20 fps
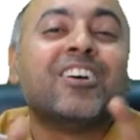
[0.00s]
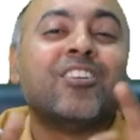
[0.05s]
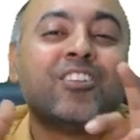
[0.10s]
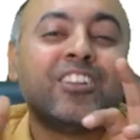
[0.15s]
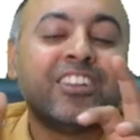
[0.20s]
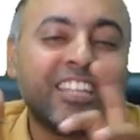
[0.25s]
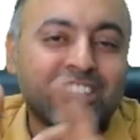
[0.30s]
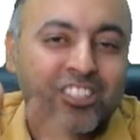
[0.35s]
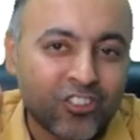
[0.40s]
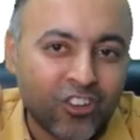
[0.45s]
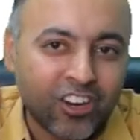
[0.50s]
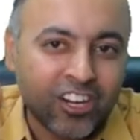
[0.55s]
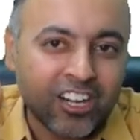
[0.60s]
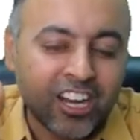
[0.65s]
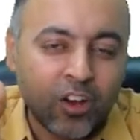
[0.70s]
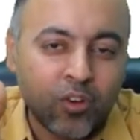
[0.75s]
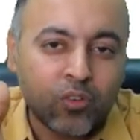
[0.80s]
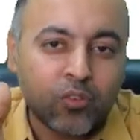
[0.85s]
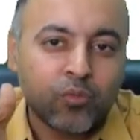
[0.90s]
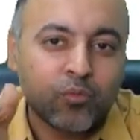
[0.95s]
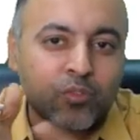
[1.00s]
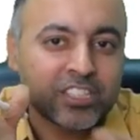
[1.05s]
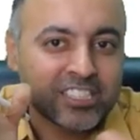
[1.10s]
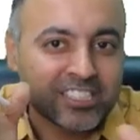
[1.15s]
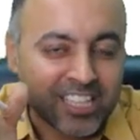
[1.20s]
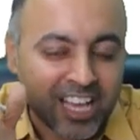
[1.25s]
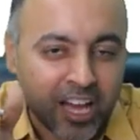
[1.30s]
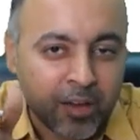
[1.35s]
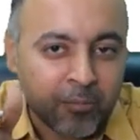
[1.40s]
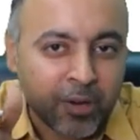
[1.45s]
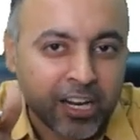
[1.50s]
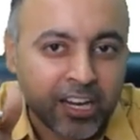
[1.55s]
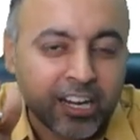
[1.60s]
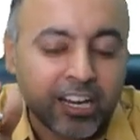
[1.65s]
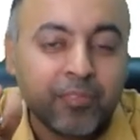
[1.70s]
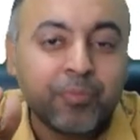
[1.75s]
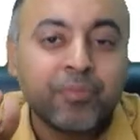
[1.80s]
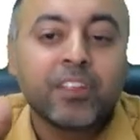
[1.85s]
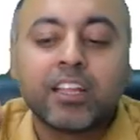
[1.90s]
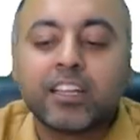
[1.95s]
Well, there is knockdown, which is
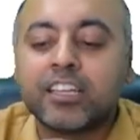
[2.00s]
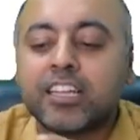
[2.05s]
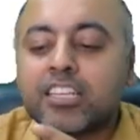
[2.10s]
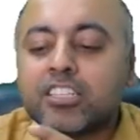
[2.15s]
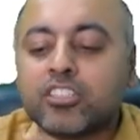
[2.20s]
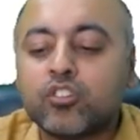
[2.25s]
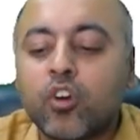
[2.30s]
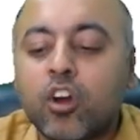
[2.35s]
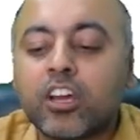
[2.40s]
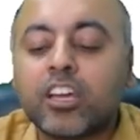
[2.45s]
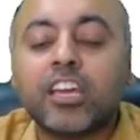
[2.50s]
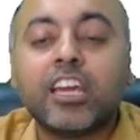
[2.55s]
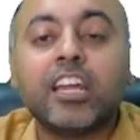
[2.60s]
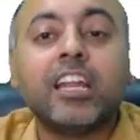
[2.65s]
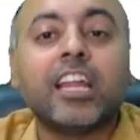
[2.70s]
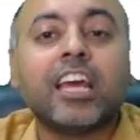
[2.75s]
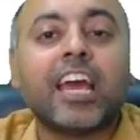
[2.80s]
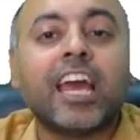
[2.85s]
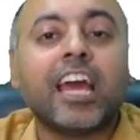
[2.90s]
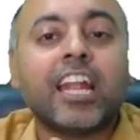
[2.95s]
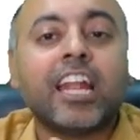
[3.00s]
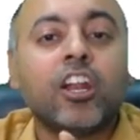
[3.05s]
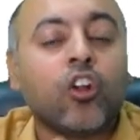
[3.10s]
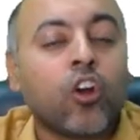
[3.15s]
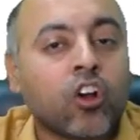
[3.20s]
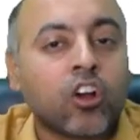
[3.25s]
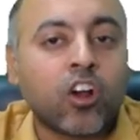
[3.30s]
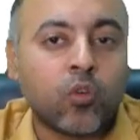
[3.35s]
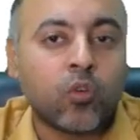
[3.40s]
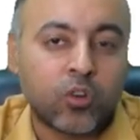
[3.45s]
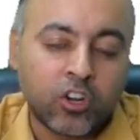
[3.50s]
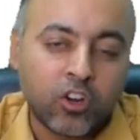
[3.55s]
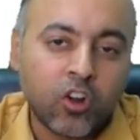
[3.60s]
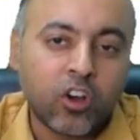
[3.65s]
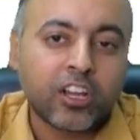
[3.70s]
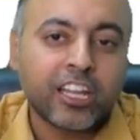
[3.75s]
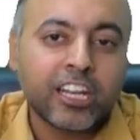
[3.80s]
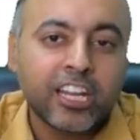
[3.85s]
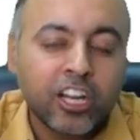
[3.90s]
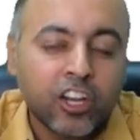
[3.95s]
mRNA. There is knock-in and knockout.
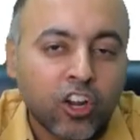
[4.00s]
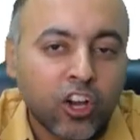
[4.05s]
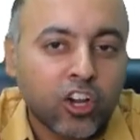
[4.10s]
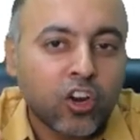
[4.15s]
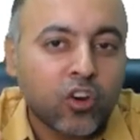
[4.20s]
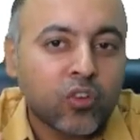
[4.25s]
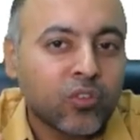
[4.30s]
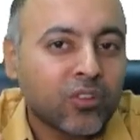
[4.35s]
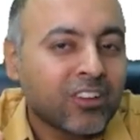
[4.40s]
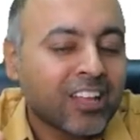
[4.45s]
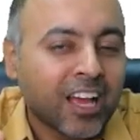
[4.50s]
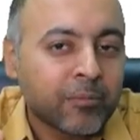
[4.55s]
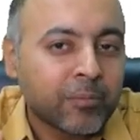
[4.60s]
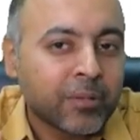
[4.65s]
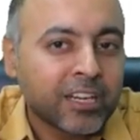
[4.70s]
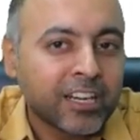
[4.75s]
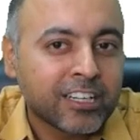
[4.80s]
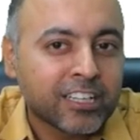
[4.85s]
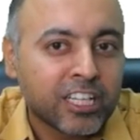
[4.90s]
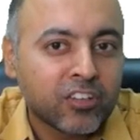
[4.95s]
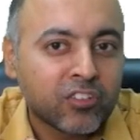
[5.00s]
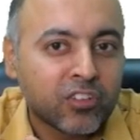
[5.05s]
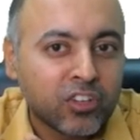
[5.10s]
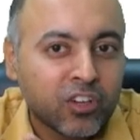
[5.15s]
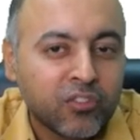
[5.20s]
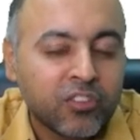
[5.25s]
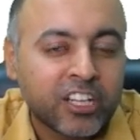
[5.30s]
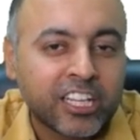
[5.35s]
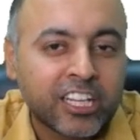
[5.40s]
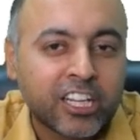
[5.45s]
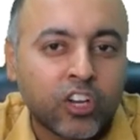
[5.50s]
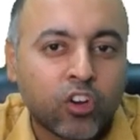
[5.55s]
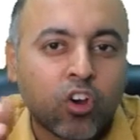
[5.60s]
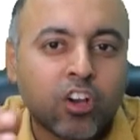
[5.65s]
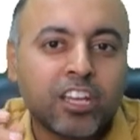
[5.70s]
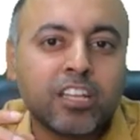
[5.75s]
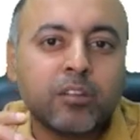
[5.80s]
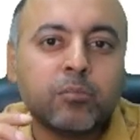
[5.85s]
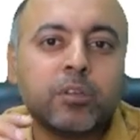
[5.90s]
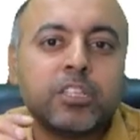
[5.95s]
Knock-in and knockout will happen at the level of DNA.
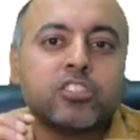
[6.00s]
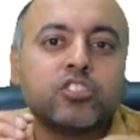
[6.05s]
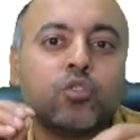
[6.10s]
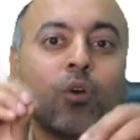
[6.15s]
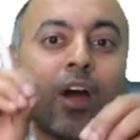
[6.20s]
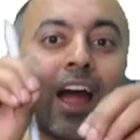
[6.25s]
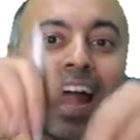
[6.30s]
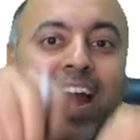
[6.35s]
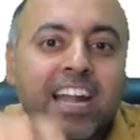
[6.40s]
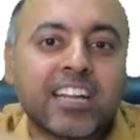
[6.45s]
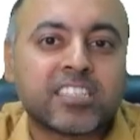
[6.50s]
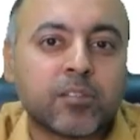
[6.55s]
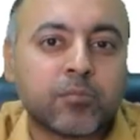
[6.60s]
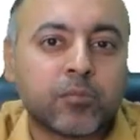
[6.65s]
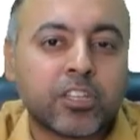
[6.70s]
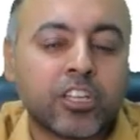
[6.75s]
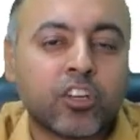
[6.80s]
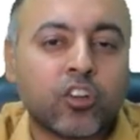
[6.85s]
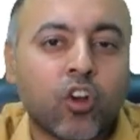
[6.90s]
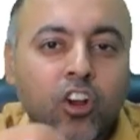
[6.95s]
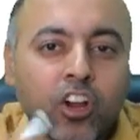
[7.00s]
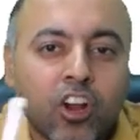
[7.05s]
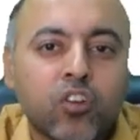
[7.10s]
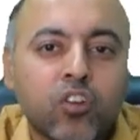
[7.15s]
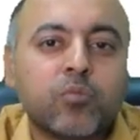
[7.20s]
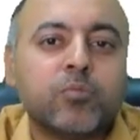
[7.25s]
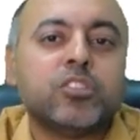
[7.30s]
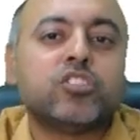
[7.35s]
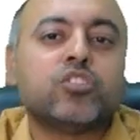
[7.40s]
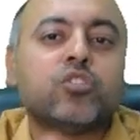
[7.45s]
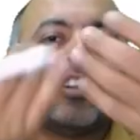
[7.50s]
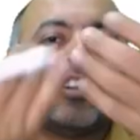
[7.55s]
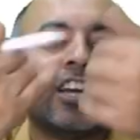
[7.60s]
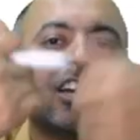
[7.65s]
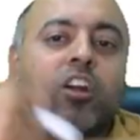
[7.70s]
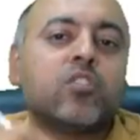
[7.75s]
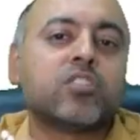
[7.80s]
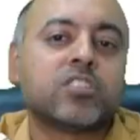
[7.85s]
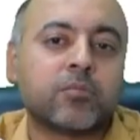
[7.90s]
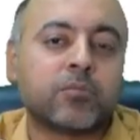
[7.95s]
Knock-in means you add something. Knockout means you
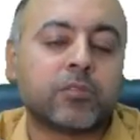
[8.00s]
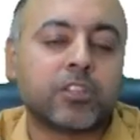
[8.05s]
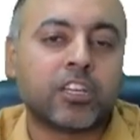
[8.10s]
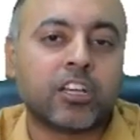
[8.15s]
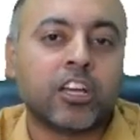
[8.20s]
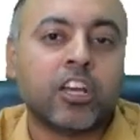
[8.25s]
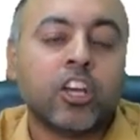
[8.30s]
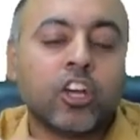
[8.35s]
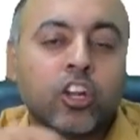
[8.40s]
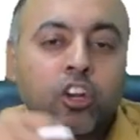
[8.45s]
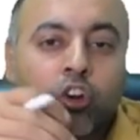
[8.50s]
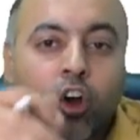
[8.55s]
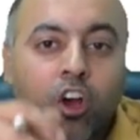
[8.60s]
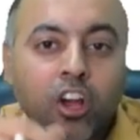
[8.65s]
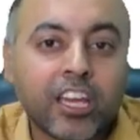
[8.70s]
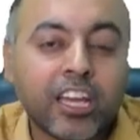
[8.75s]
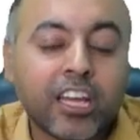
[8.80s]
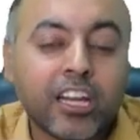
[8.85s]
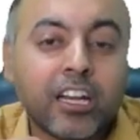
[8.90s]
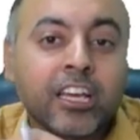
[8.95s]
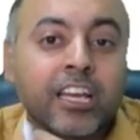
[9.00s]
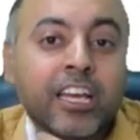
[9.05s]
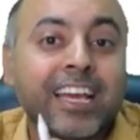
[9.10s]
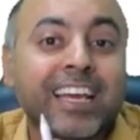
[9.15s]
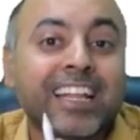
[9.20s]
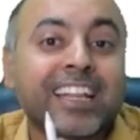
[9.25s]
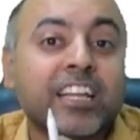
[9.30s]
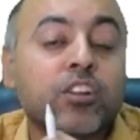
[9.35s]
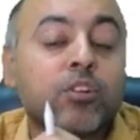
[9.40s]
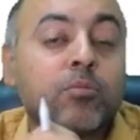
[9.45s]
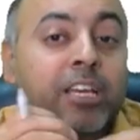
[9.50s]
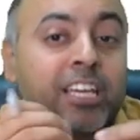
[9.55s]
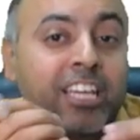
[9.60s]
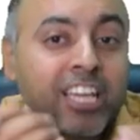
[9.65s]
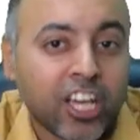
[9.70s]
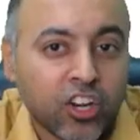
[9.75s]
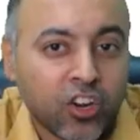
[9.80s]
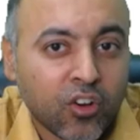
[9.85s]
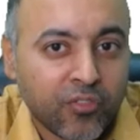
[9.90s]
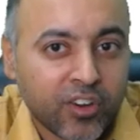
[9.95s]
take out something. Knock-in, there will be
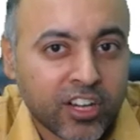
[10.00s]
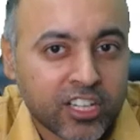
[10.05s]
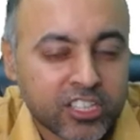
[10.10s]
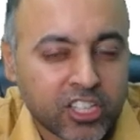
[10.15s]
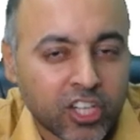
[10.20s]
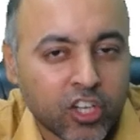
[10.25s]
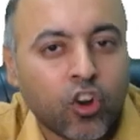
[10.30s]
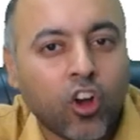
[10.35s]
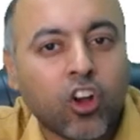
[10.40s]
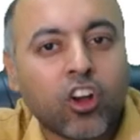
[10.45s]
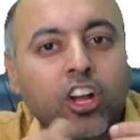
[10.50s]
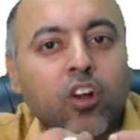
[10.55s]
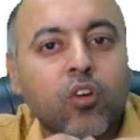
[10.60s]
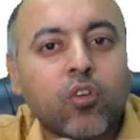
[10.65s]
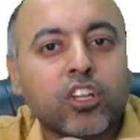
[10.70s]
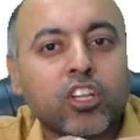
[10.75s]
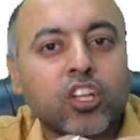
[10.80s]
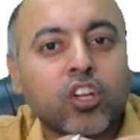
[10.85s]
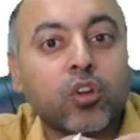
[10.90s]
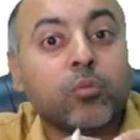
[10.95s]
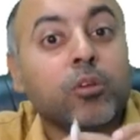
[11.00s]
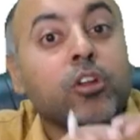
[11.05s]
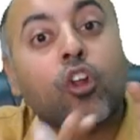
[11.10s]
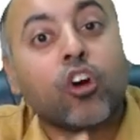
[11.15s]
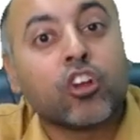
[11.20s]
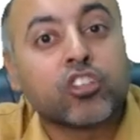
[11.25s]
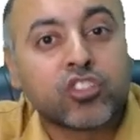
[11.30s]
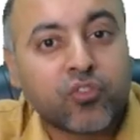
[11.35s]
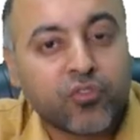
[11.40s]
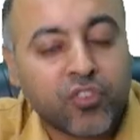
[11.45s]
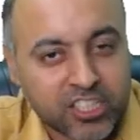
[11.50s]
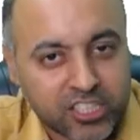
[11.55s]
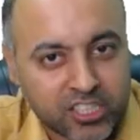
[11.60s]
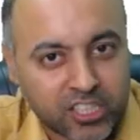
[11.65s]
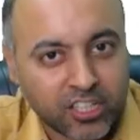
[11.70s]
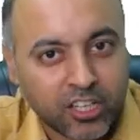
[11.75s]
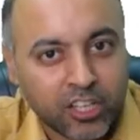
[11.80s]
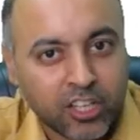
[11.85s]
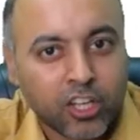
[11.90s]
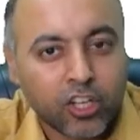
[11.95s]
gain of function. Knockout, there will be loss of
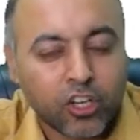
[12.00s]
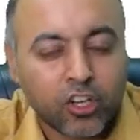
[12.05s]
function.